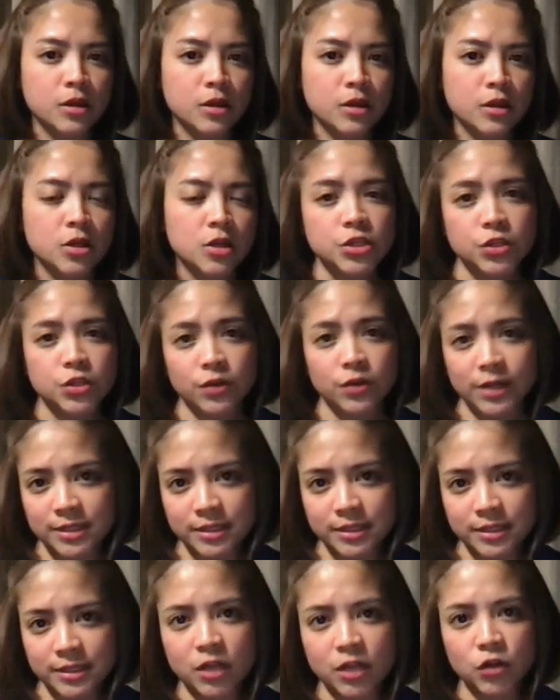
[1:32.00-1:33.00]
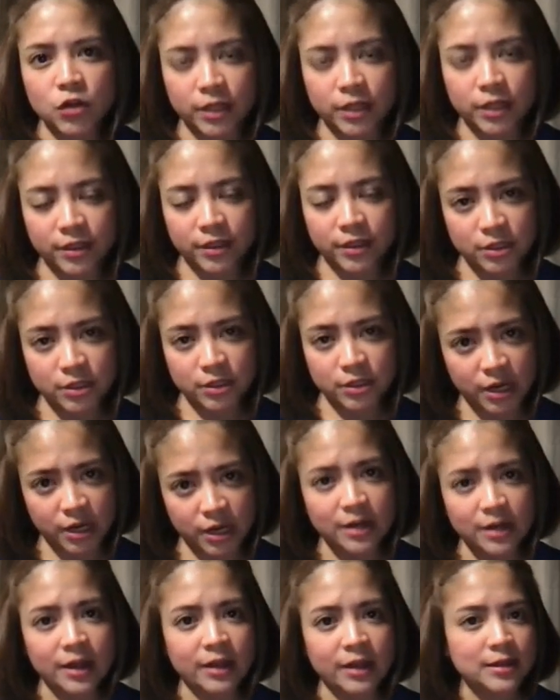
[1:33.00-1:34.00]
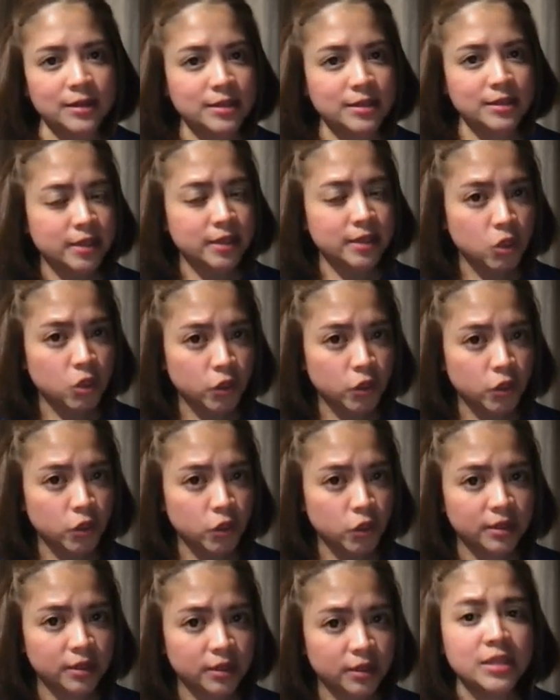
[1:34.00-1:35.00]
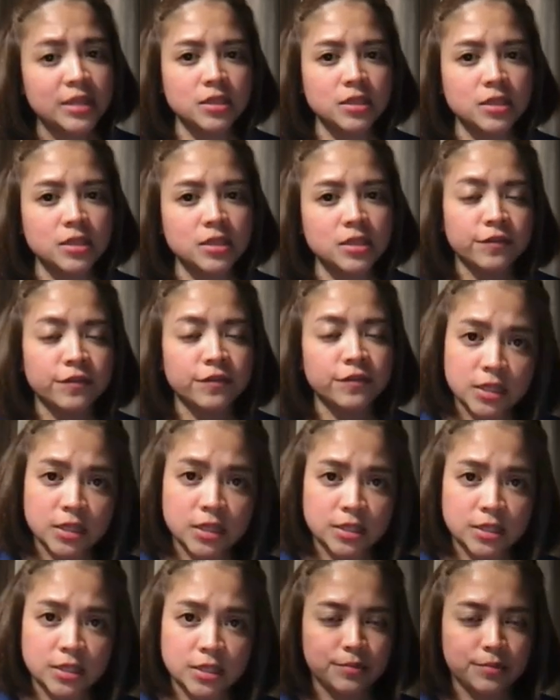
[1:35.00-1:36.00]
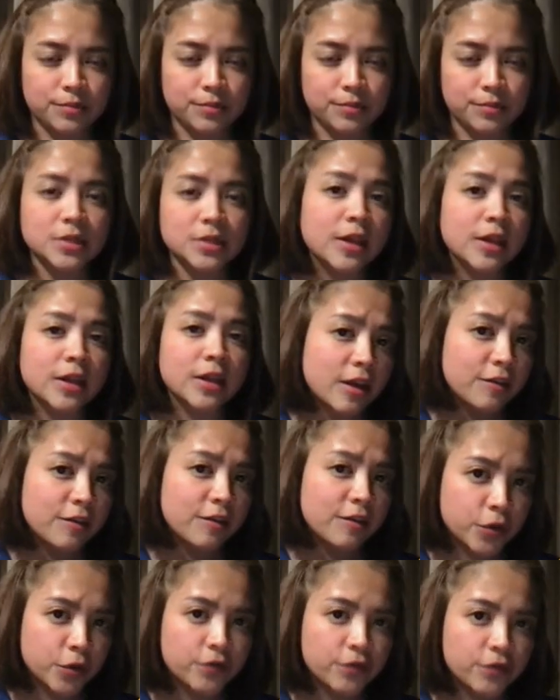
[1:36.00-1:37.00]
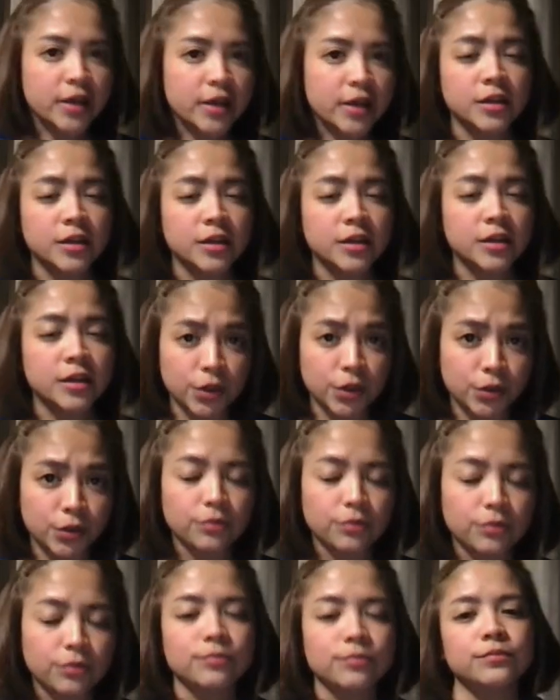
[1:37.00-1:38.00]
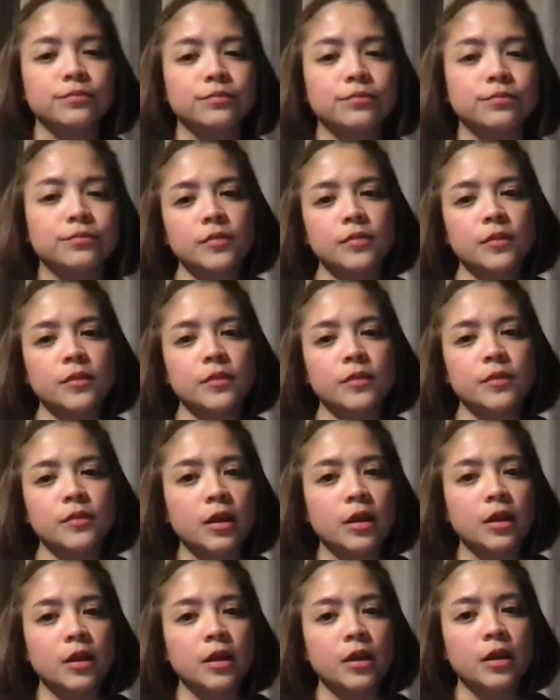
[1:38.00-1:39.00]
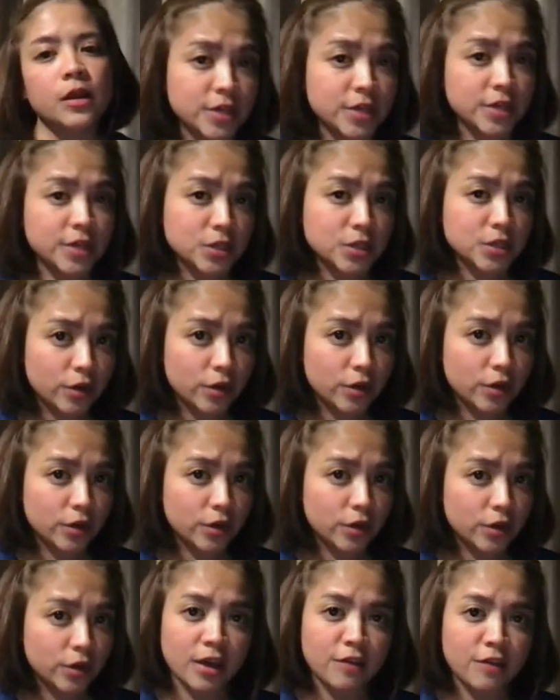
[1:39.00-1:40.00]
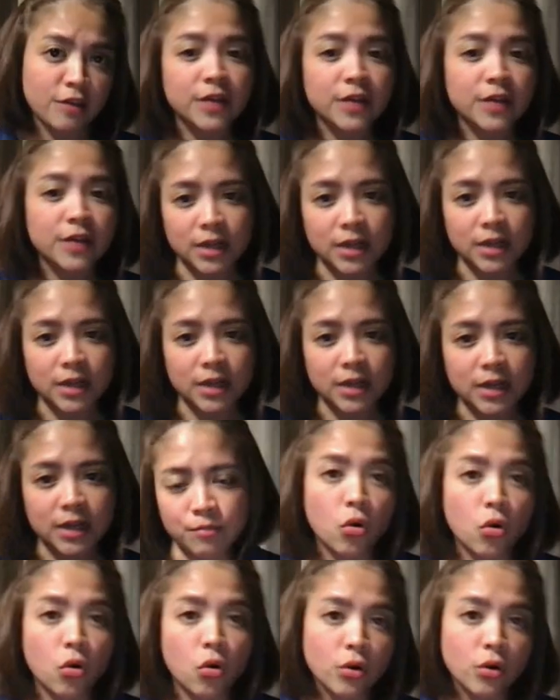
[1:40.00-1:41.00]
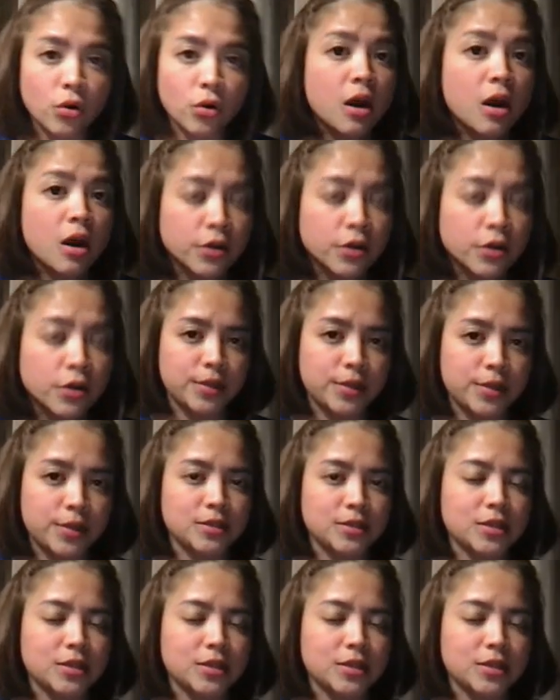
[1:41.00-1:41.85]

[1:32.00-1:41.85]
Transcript: So let's take a look at the screen and let's take a look at the list of key terms that I have provided for you. The first one we have claim or argument.